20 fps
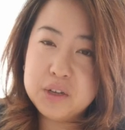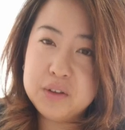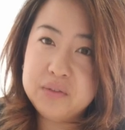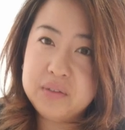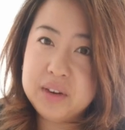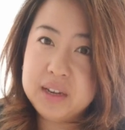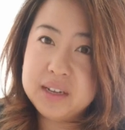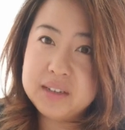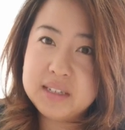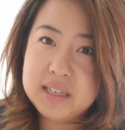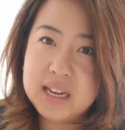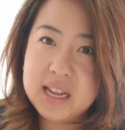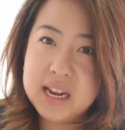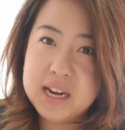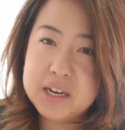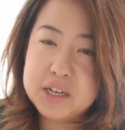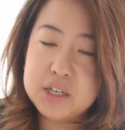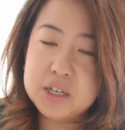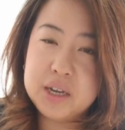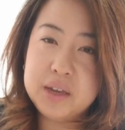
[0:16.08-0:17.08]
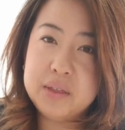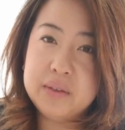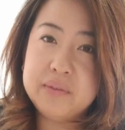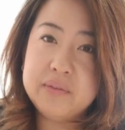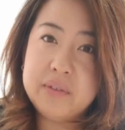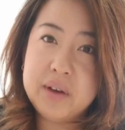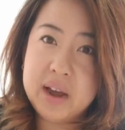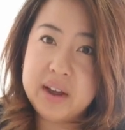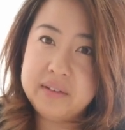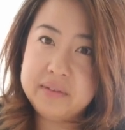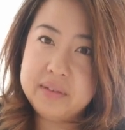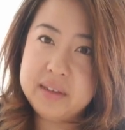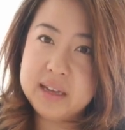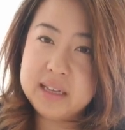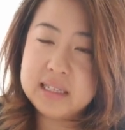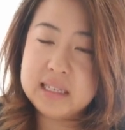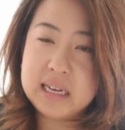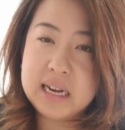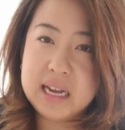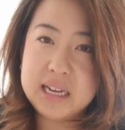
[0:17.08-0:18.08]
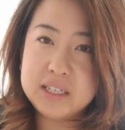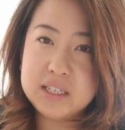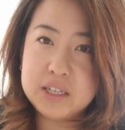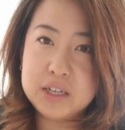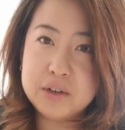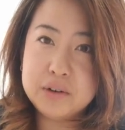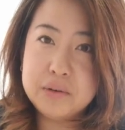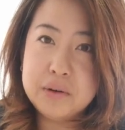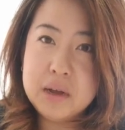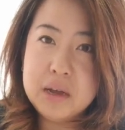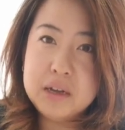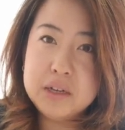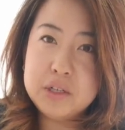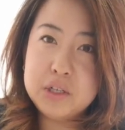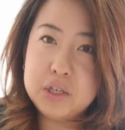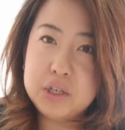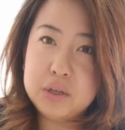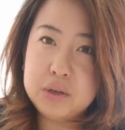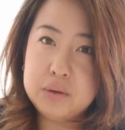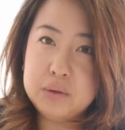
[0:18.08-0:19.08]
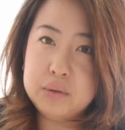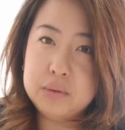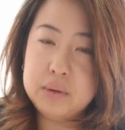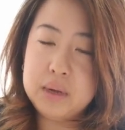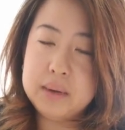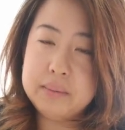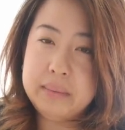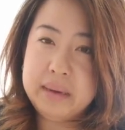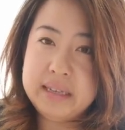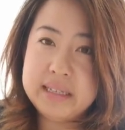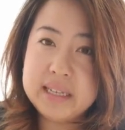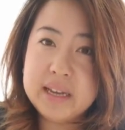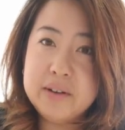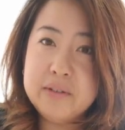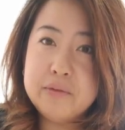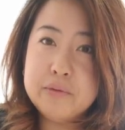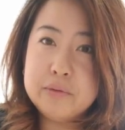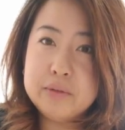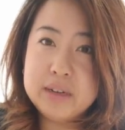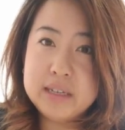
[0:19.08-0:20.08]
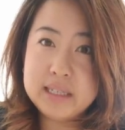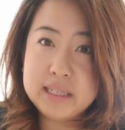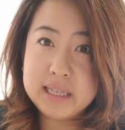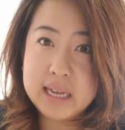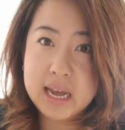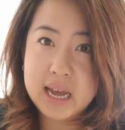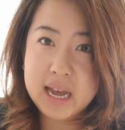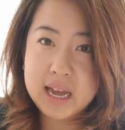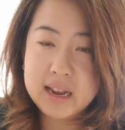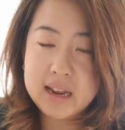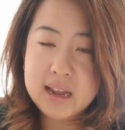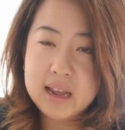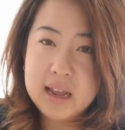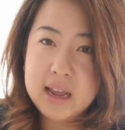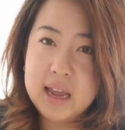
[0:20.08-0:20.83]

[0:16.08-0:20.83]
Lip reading: do a video today to tell you the 5 things that I do to get myself reset